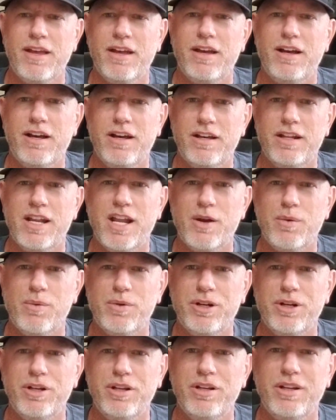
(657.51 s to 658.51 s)
and I
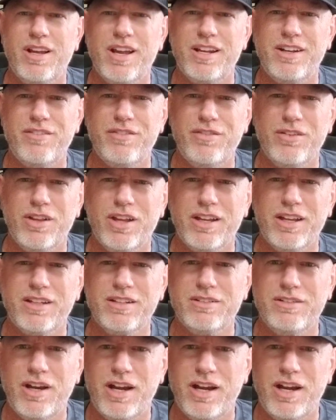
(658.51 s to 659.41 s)
wanted to kind of feel like